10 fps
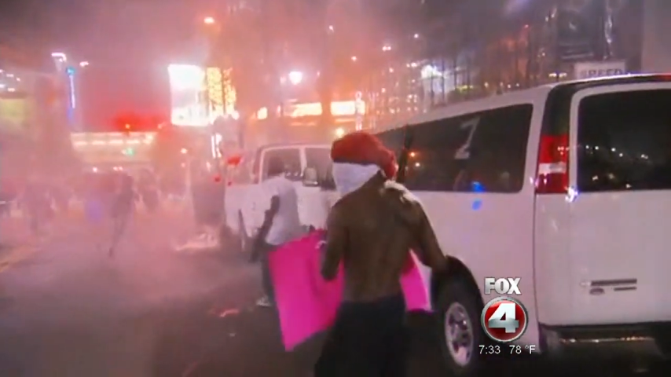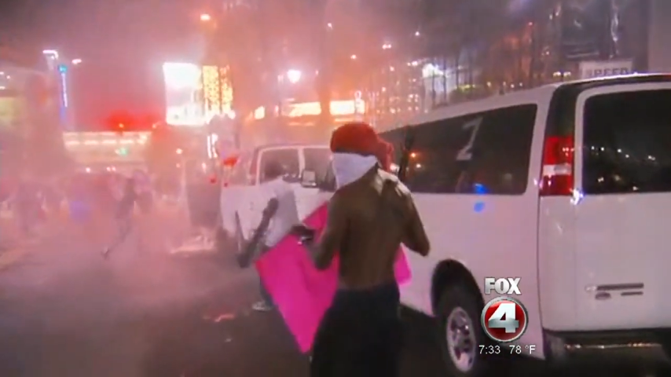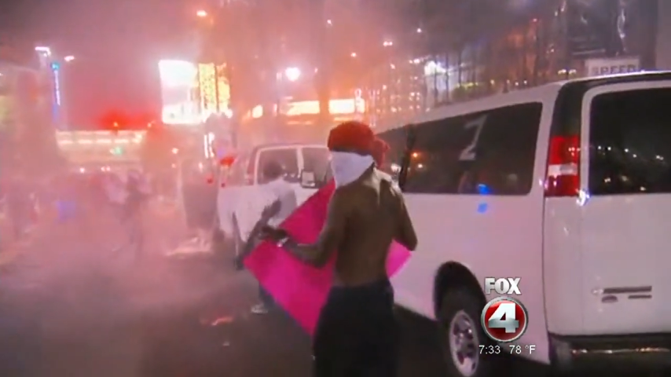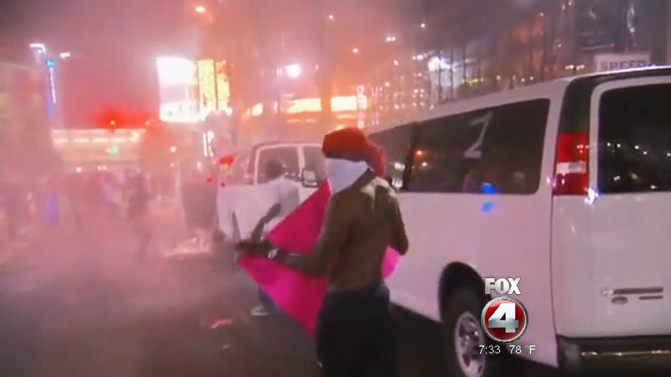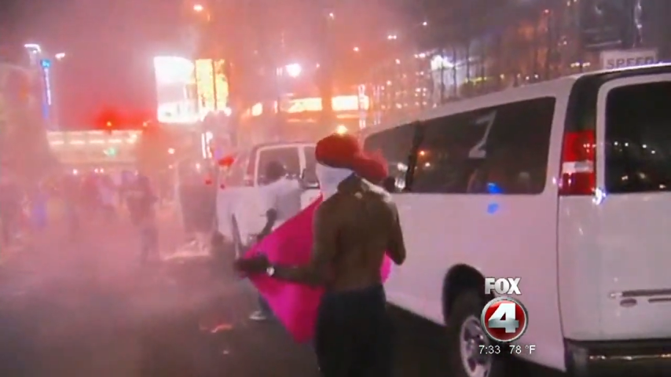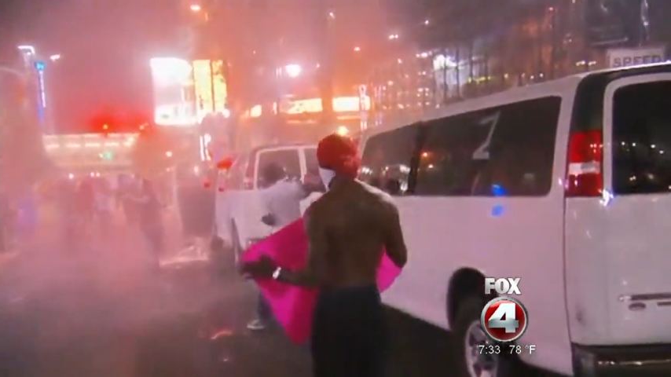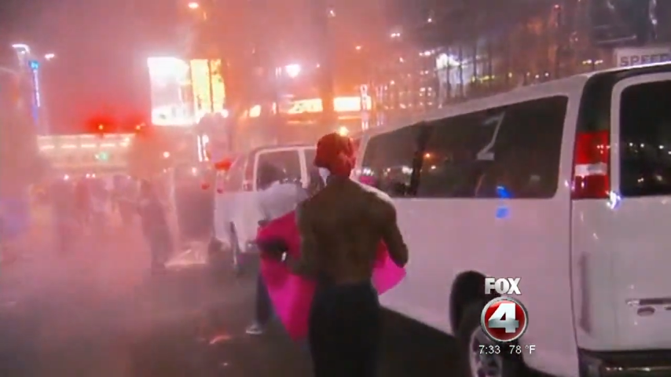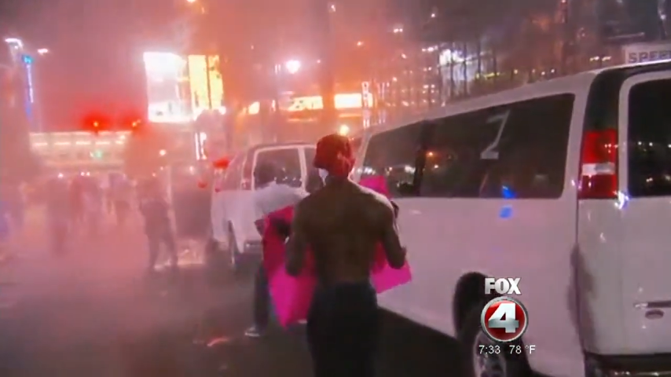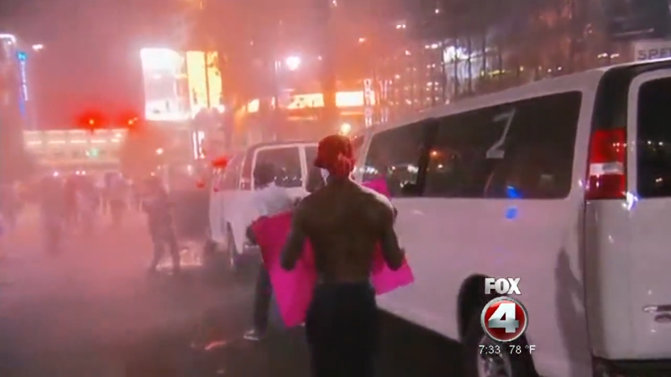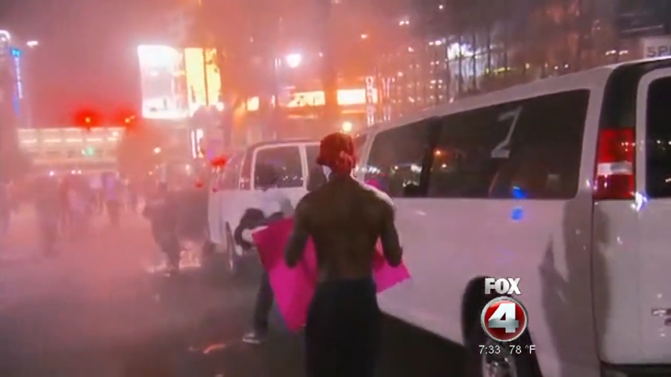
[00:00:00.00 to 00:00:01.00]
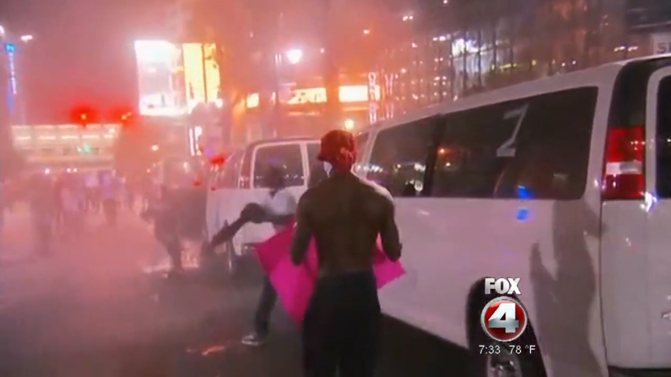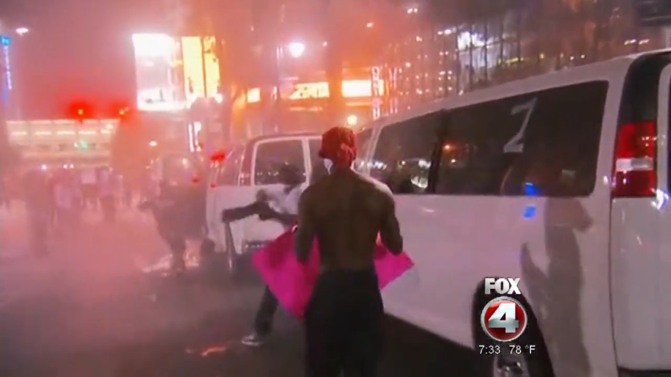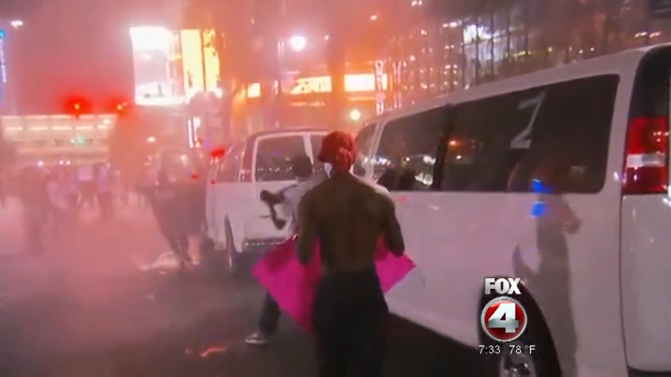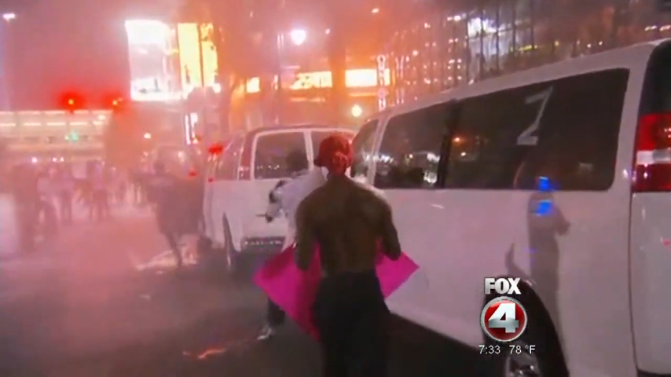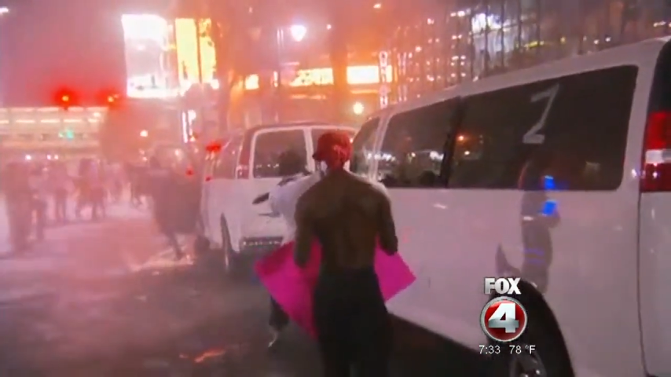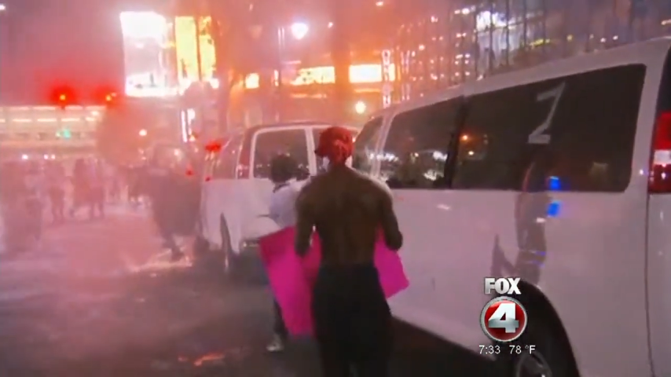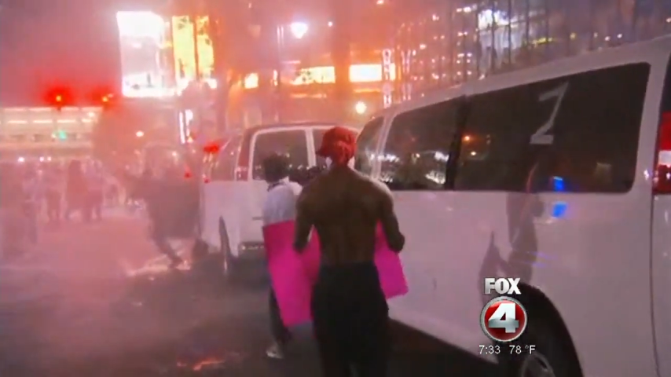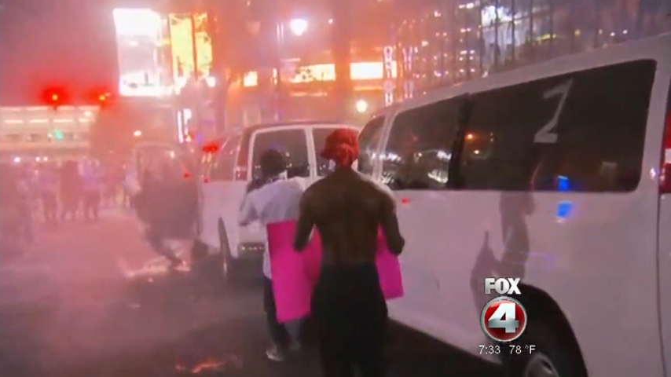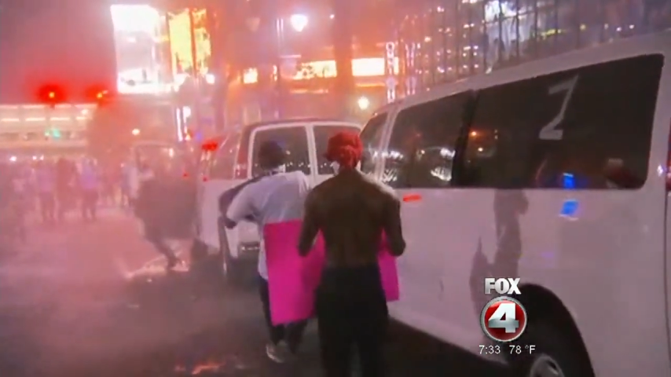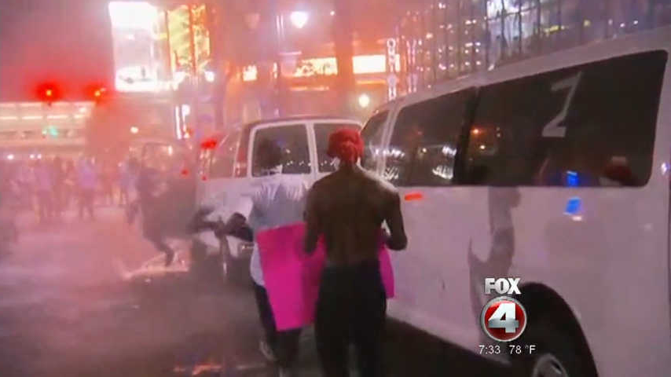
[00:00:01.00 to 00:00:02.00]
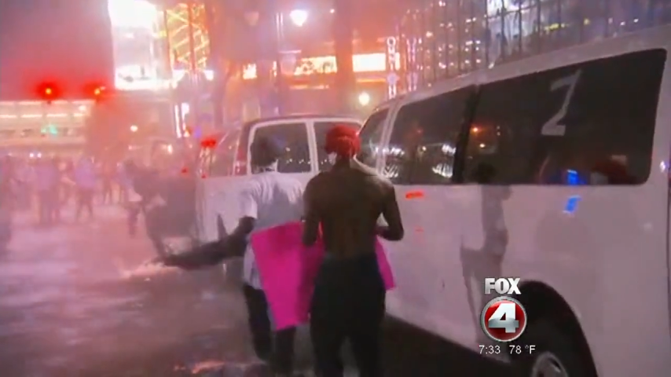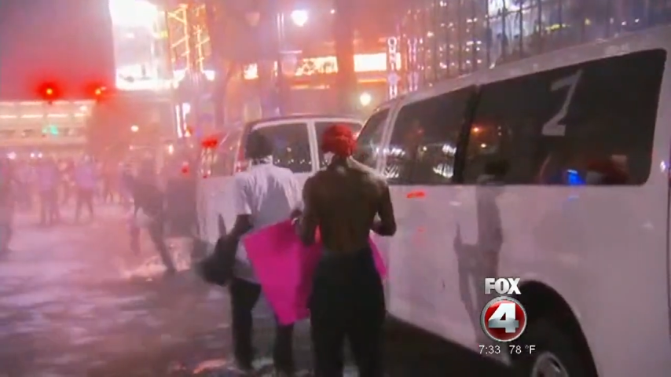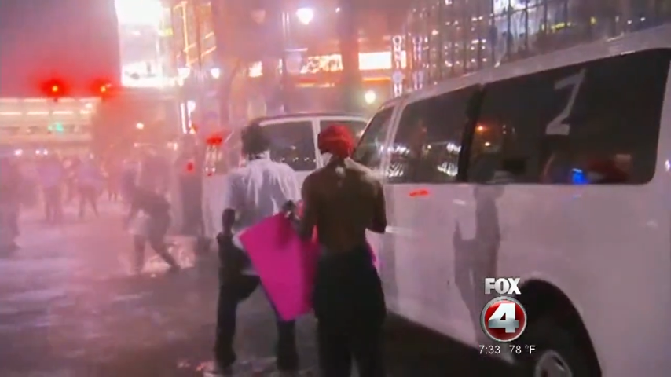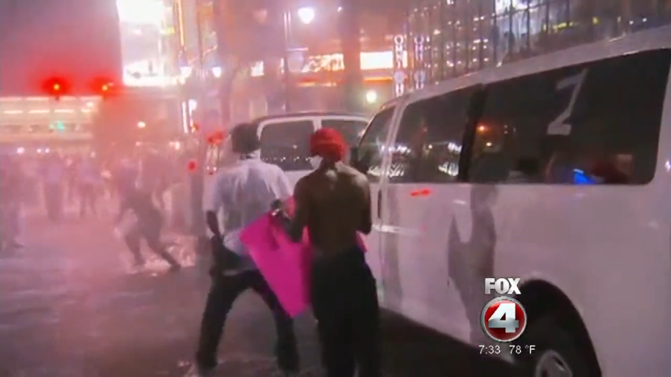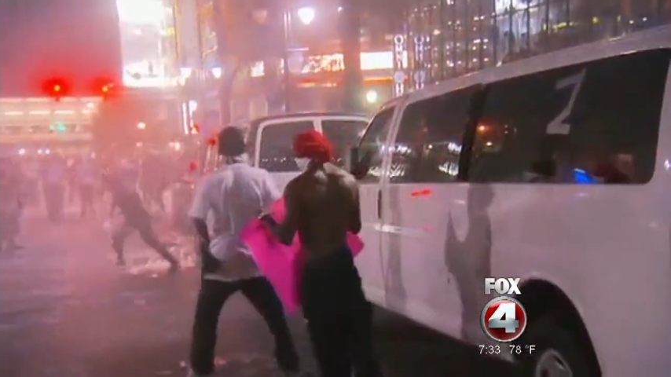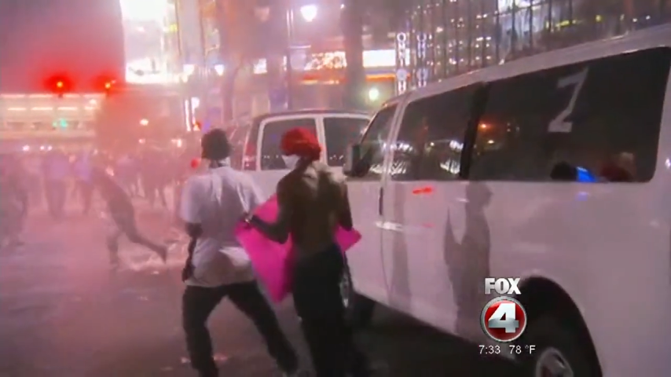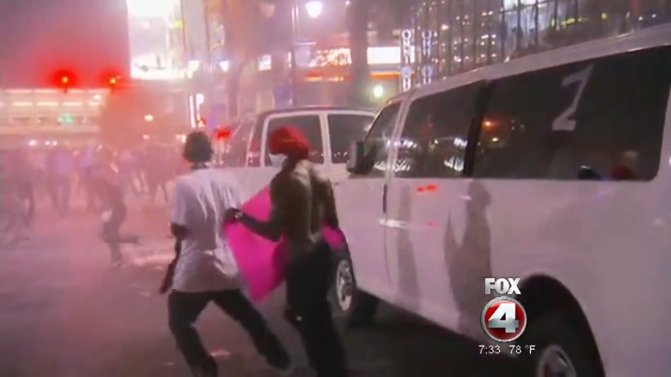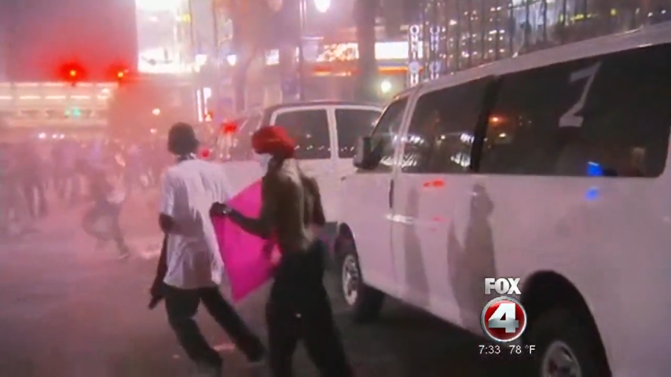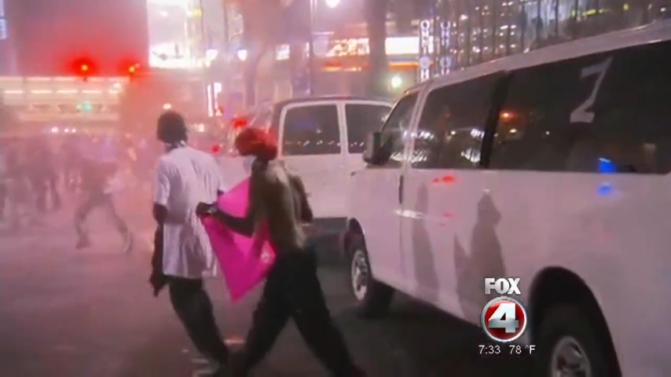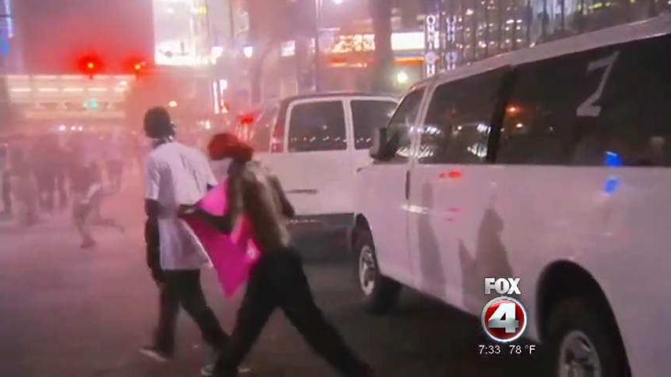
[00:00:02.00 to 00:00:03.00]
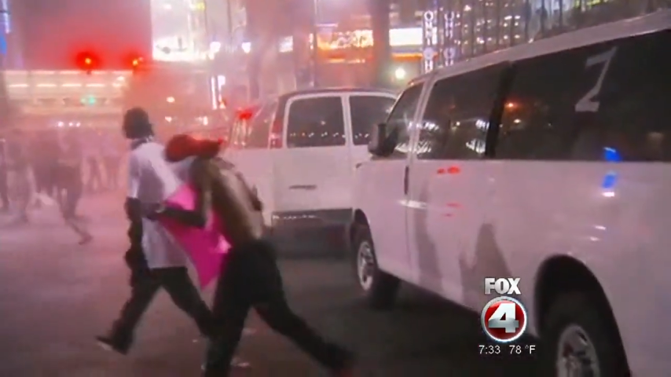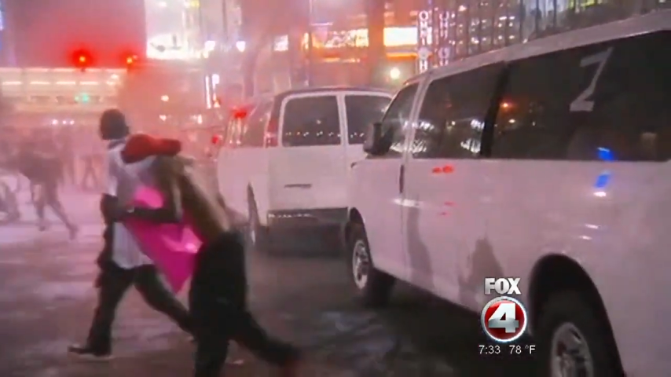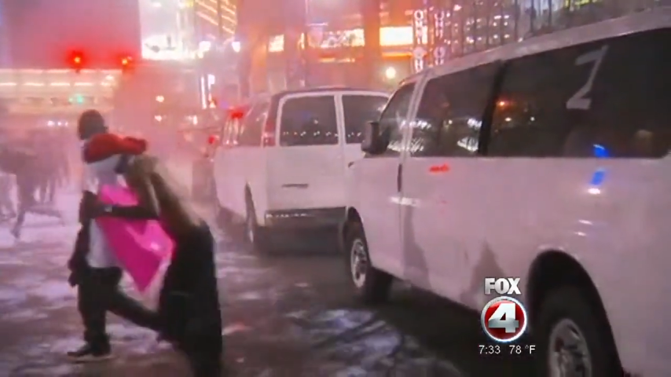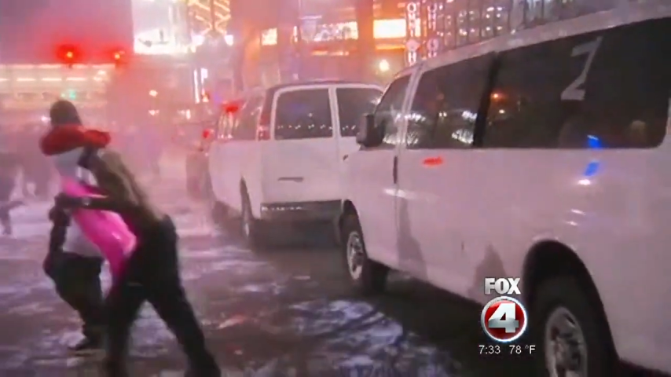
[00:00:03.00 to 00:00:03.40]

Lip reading: Nobody's mouth can be seen.